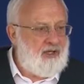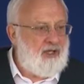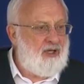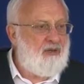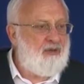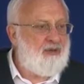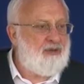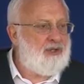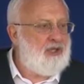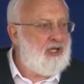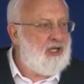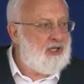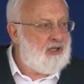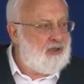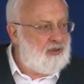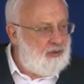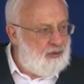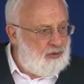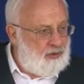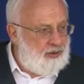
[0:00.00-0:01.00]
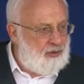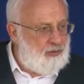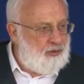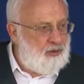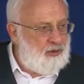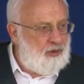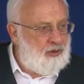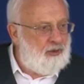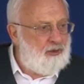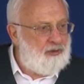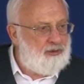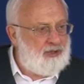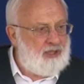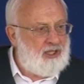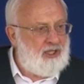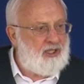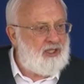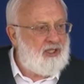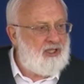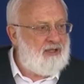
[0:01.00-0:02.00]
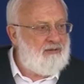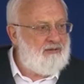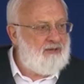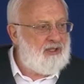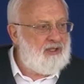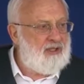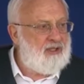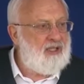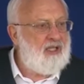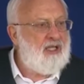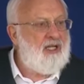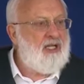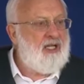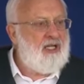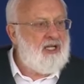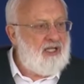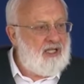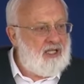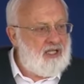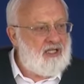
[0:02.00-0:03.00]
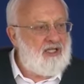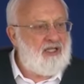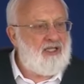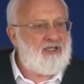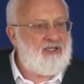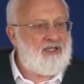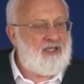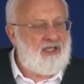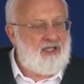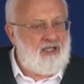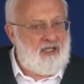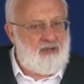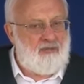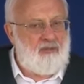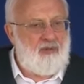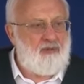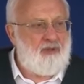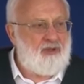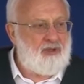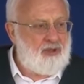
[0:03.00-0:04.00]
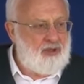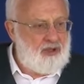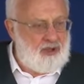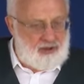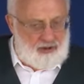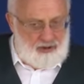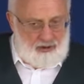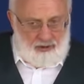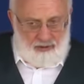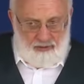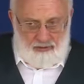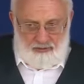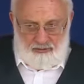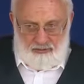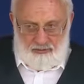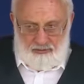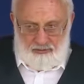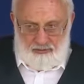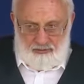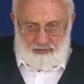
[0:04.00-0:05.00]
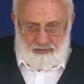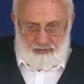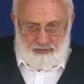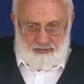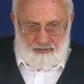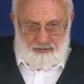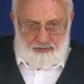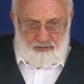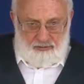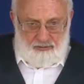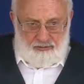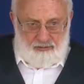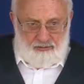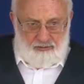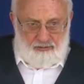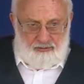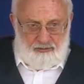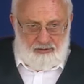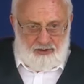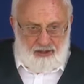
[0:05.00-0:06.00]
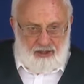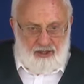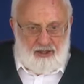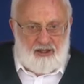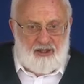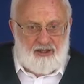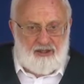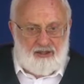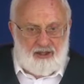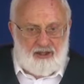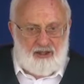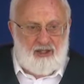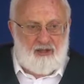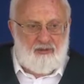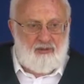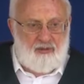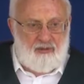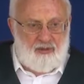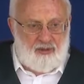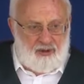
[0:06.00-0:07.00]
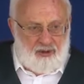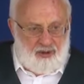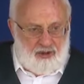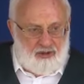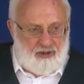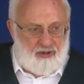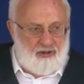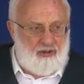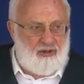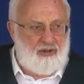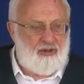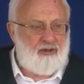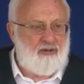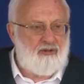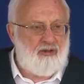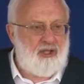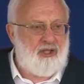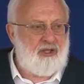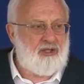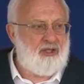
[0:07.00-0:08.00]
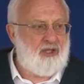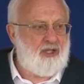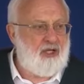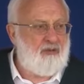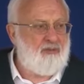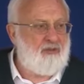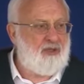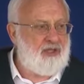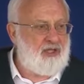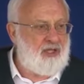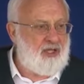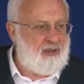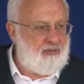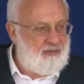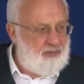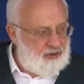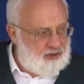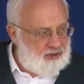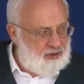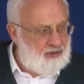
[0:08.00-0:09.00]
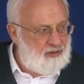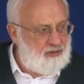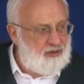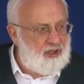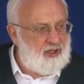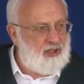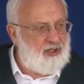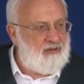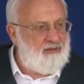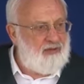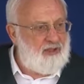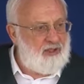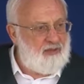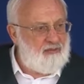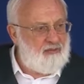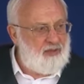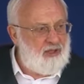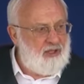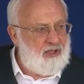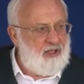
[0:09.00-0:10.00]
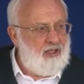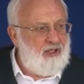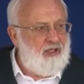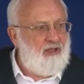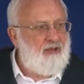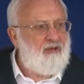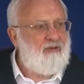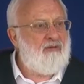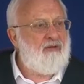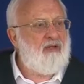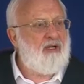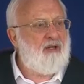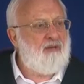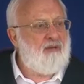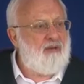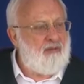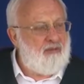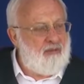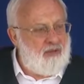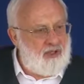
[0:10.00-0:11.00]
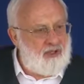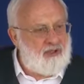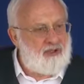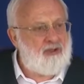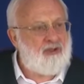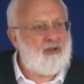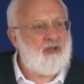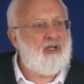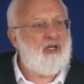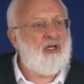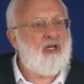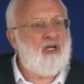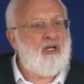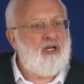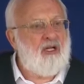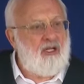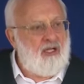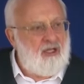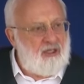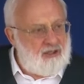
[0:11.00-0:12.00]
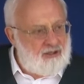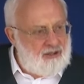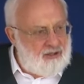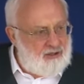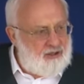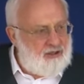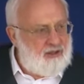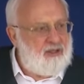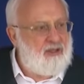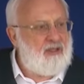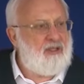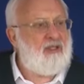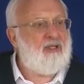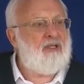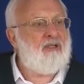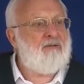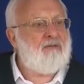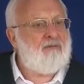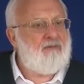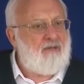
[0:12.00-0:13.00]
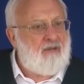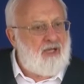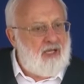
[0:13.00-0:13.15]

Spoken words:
by us, by the society helping, first of all, helps understand how to get along with what he has. How to get along with what he has. I know that also in Rabash there were such things, and